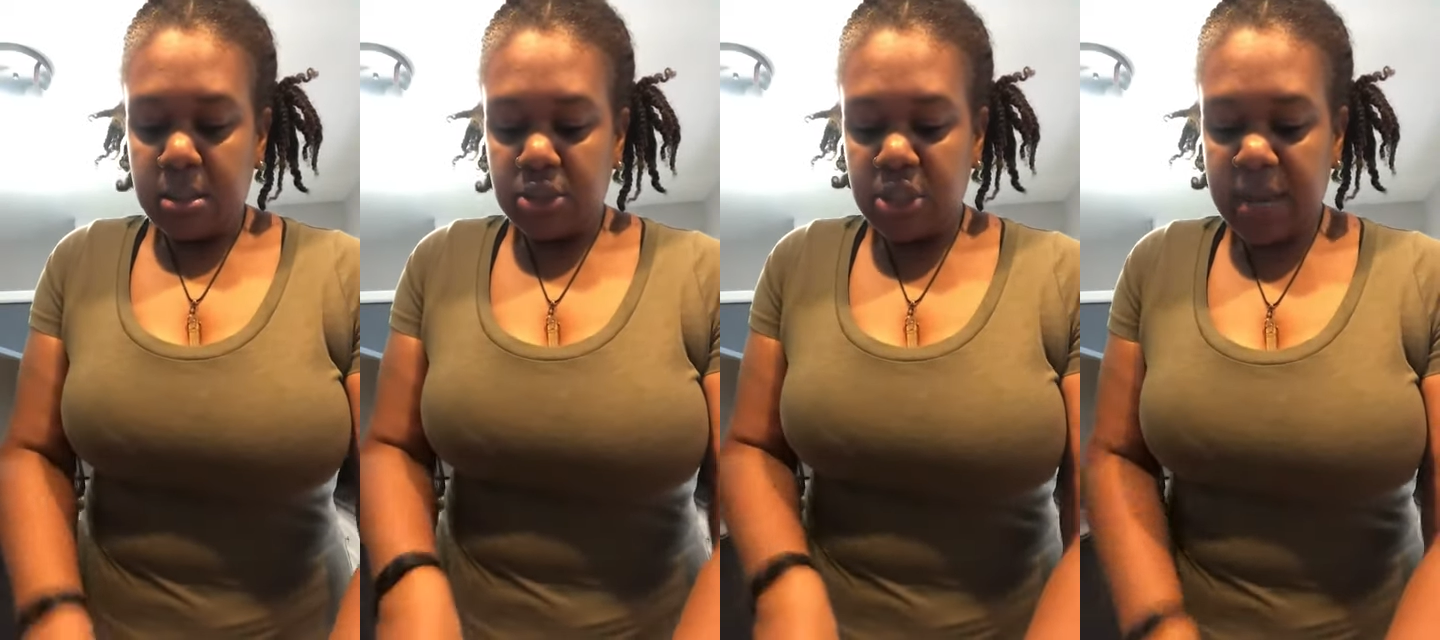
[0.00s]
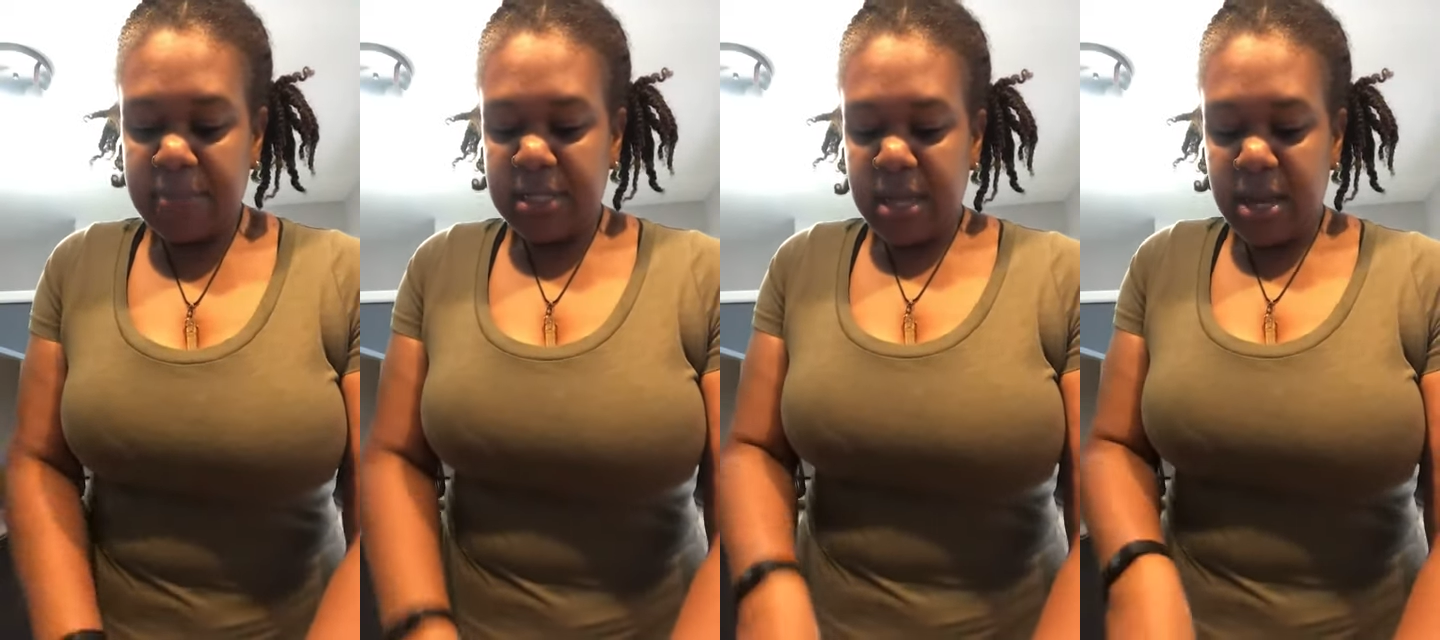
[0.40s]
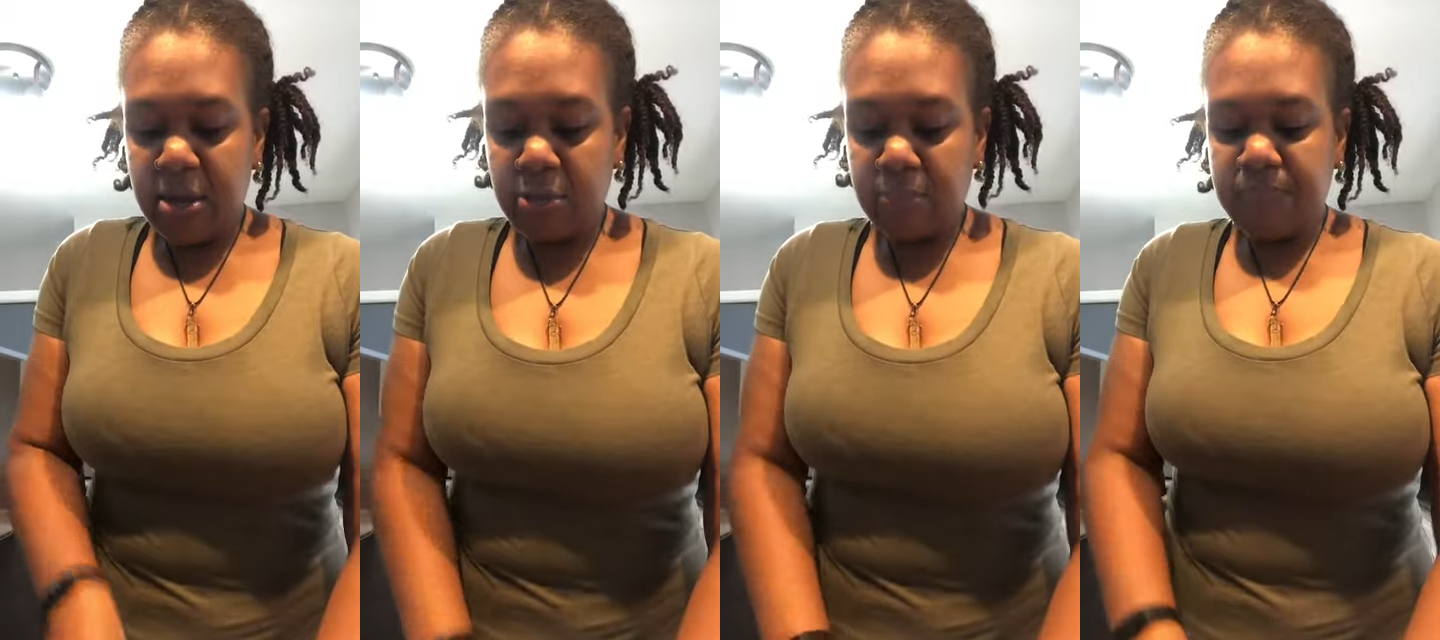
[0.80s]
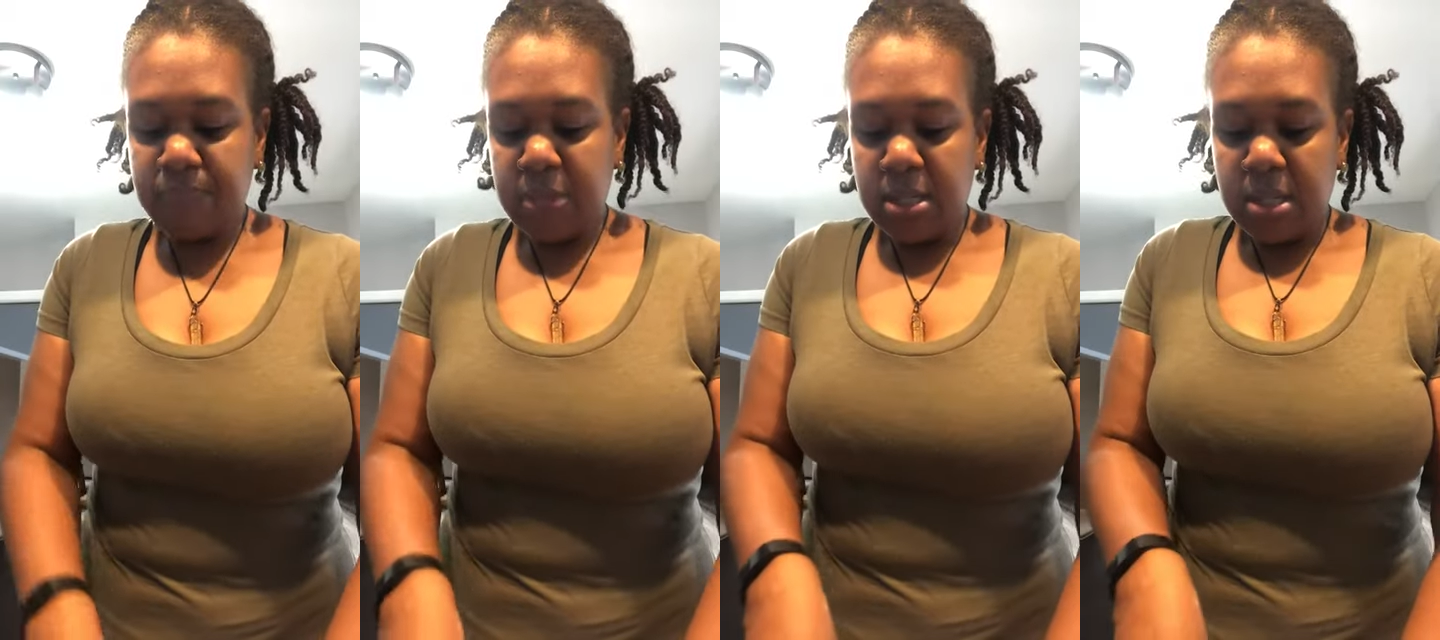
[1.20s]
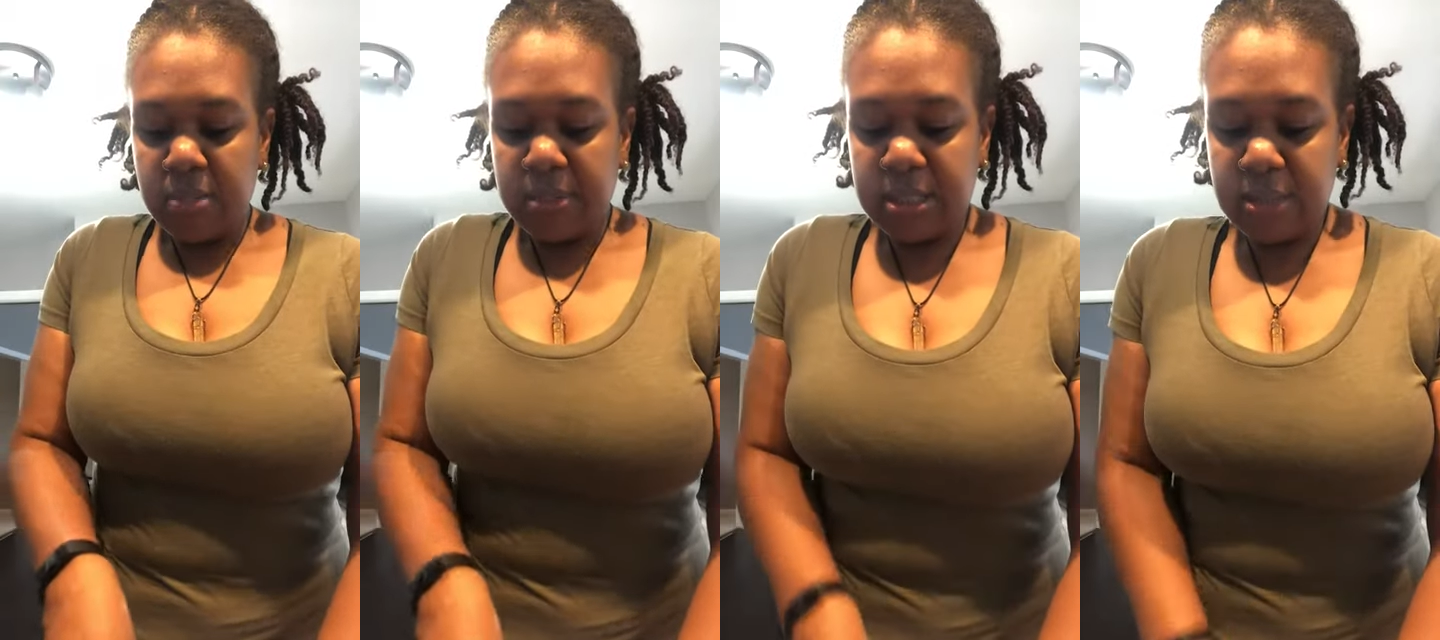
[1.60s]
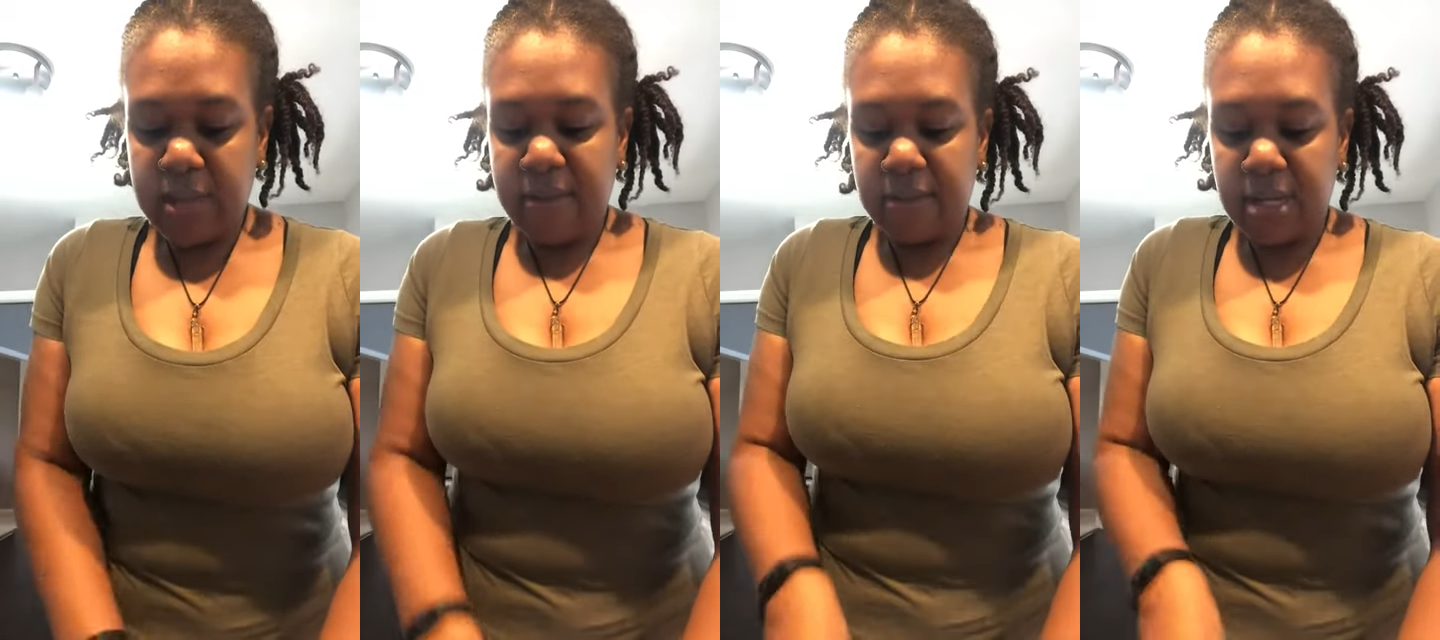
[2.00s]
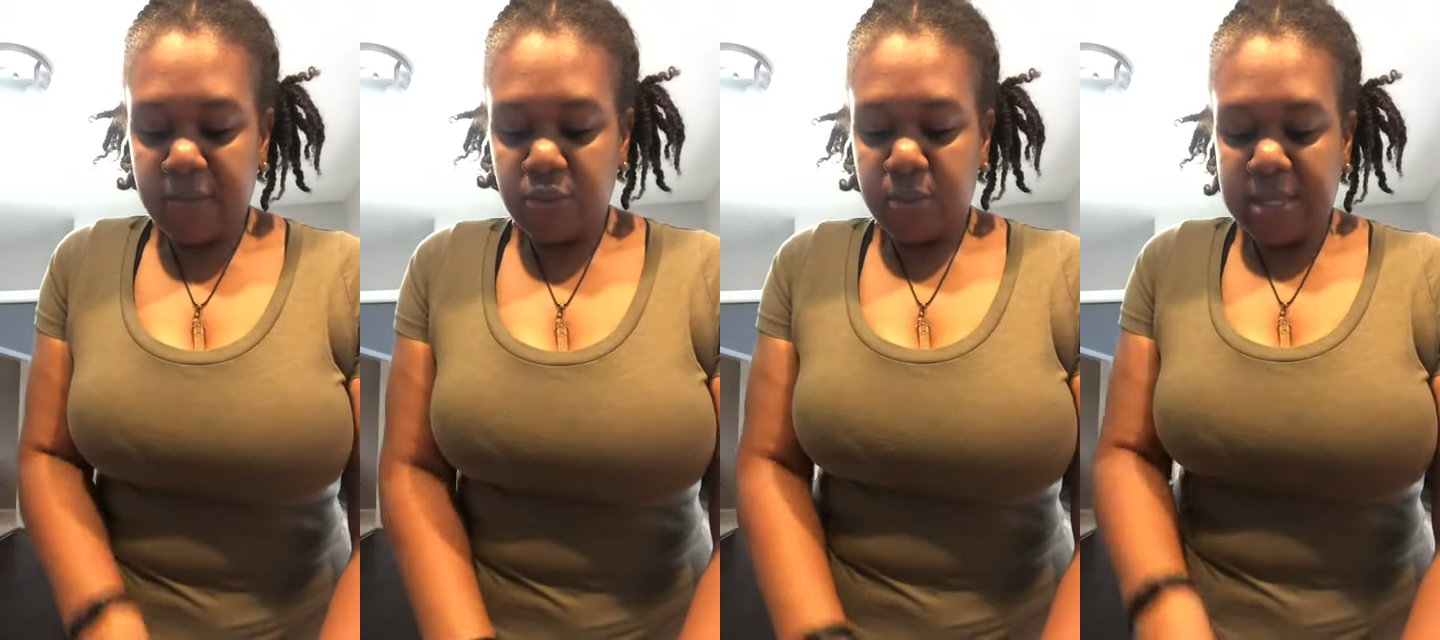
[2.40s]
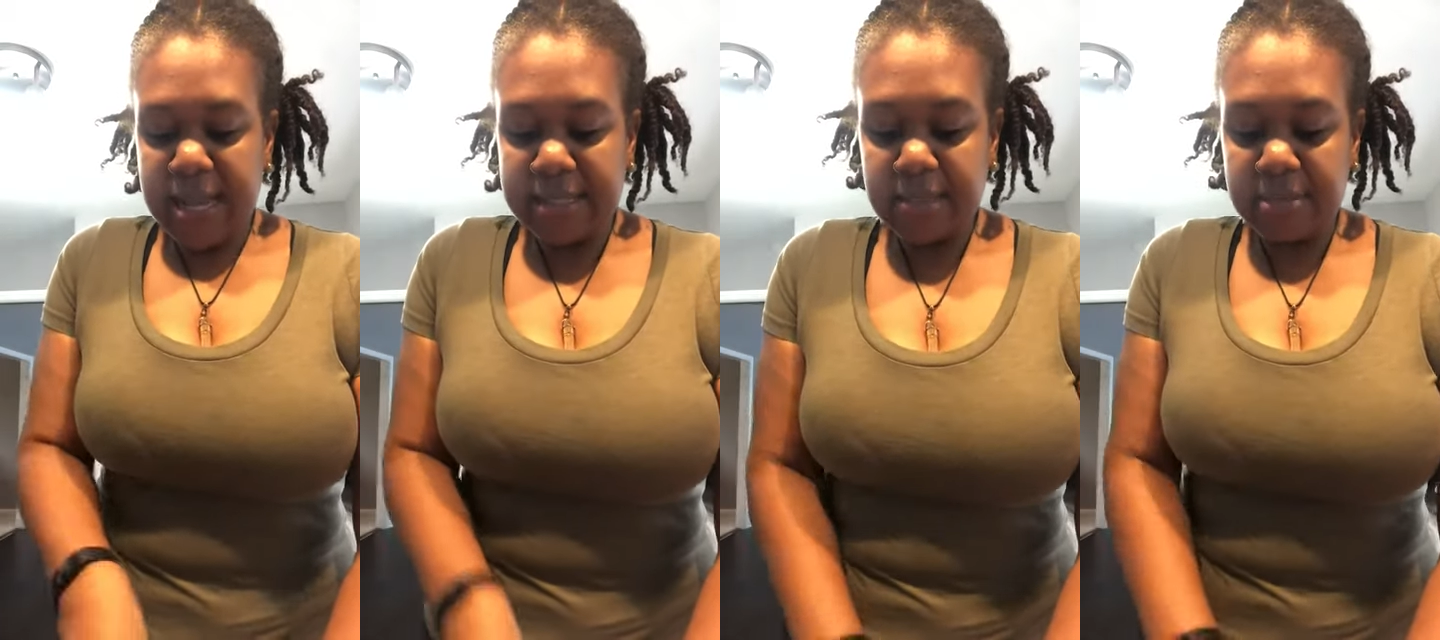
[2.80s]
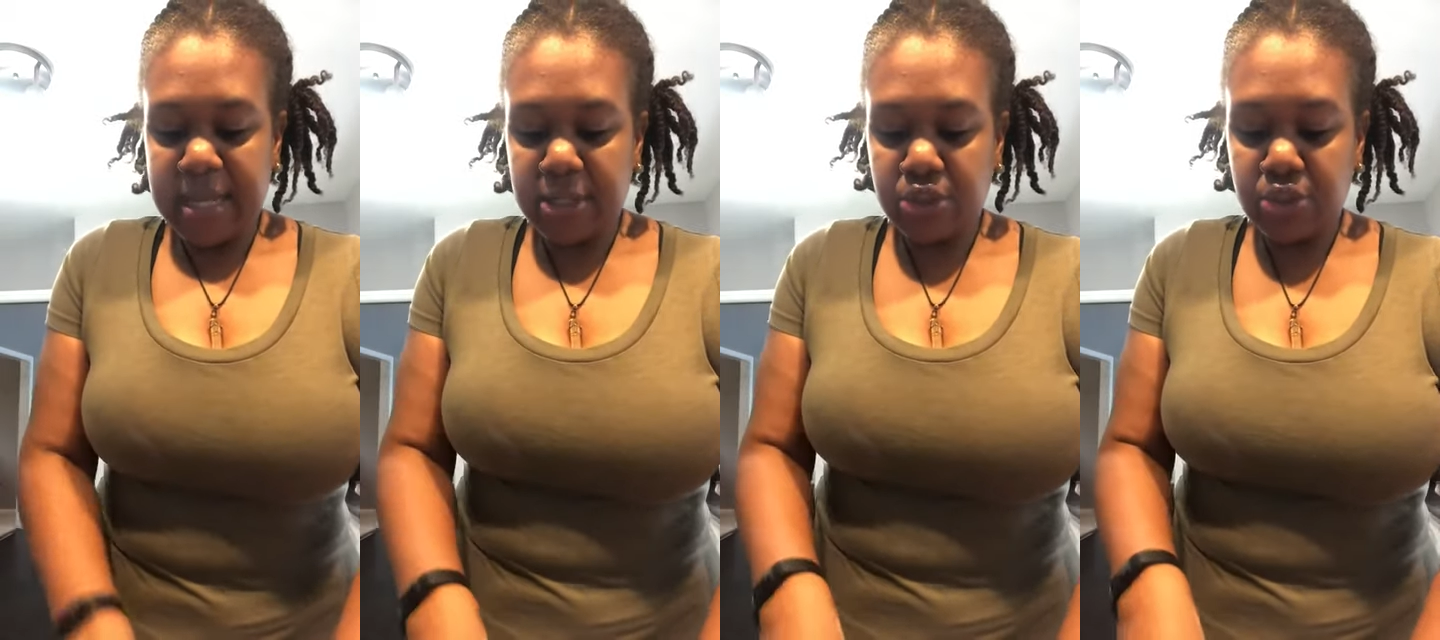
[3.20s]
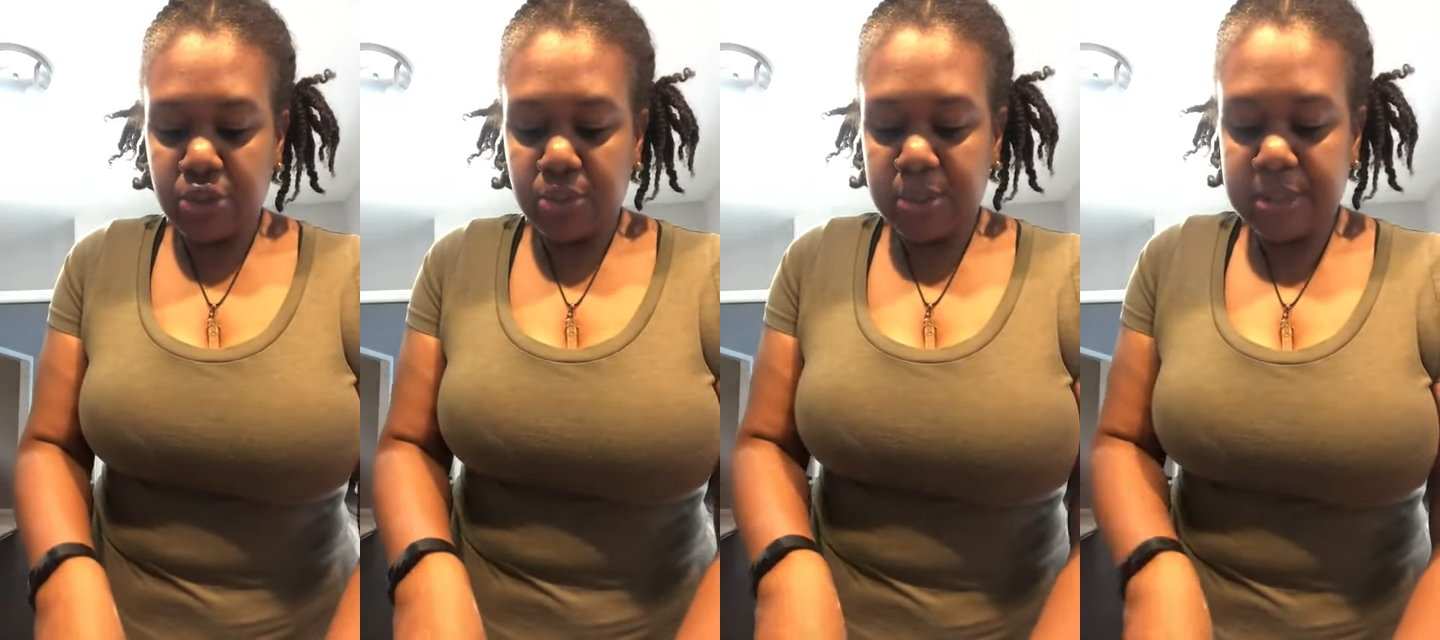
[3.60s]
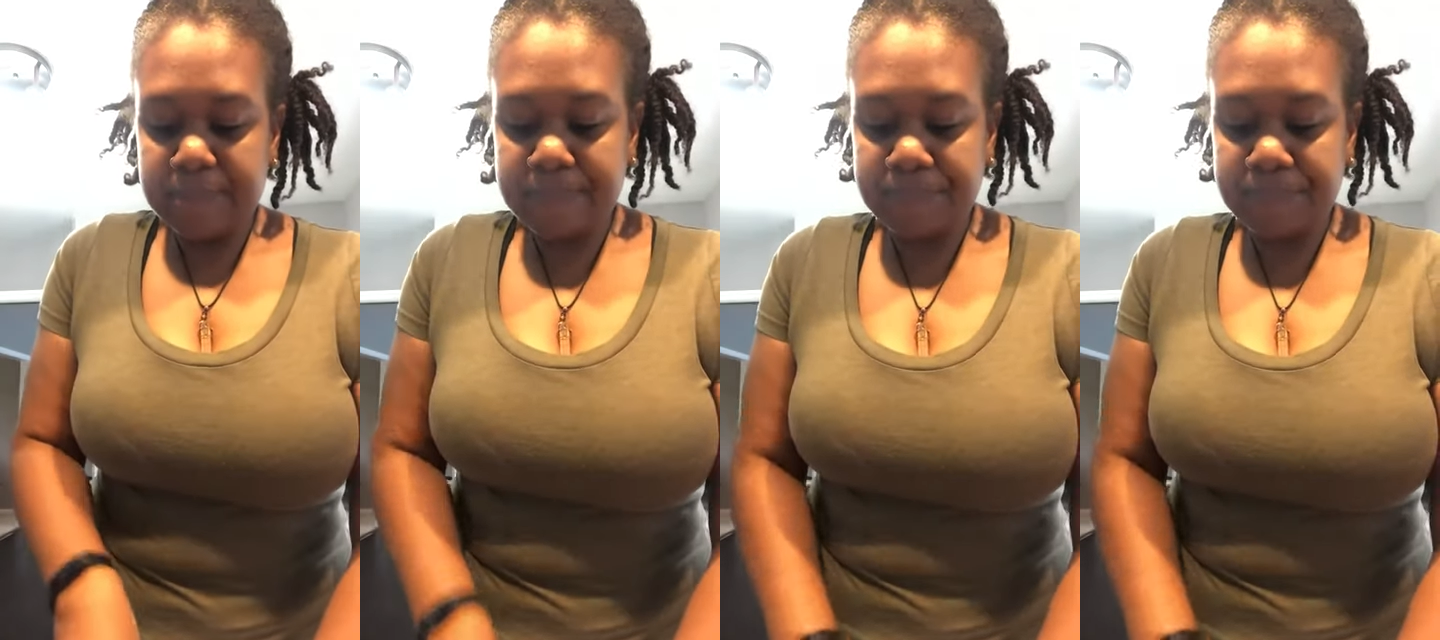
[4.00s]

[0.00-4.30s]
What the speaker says: chop it down, but still have enough to where it has some texture to it,